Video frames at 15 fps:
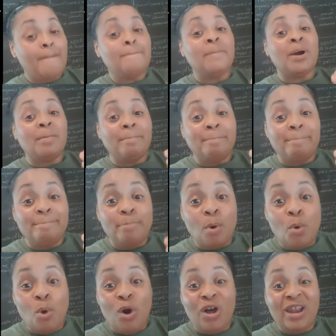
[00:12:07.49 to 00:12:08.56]
but
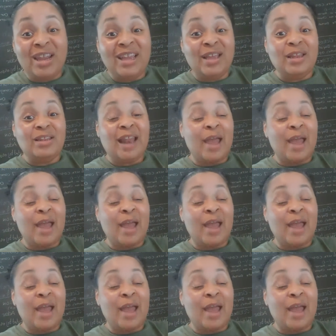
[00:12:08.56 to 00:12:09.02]
boiling.